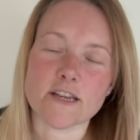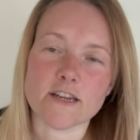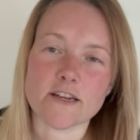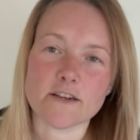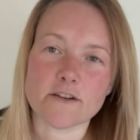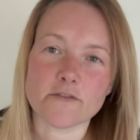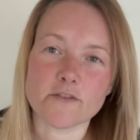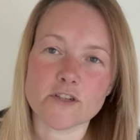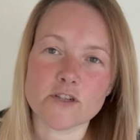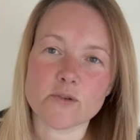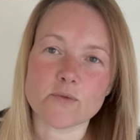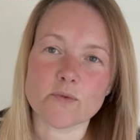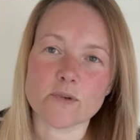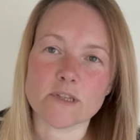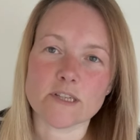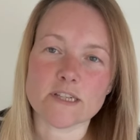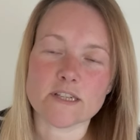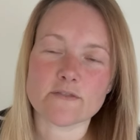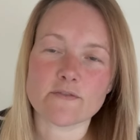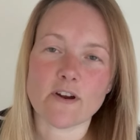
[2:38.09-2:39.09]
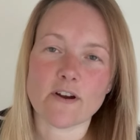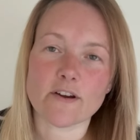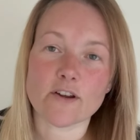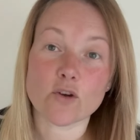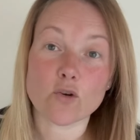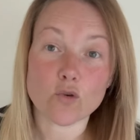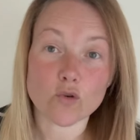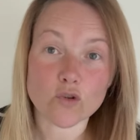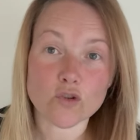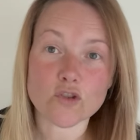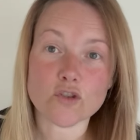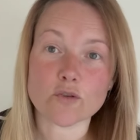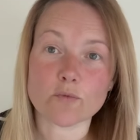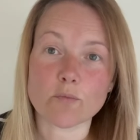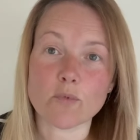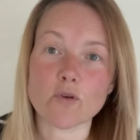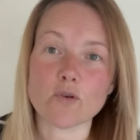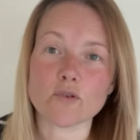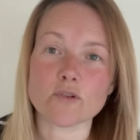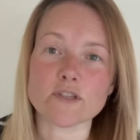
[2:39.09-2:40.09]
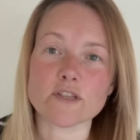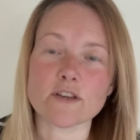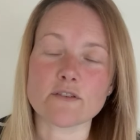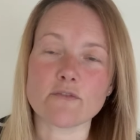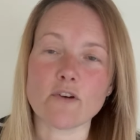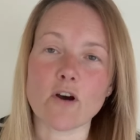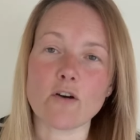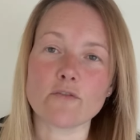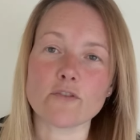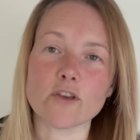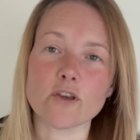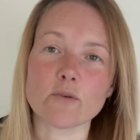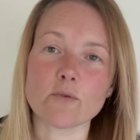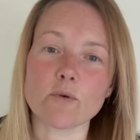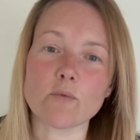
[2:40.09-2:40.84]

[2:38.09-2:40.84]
individual is very unsupportive of you.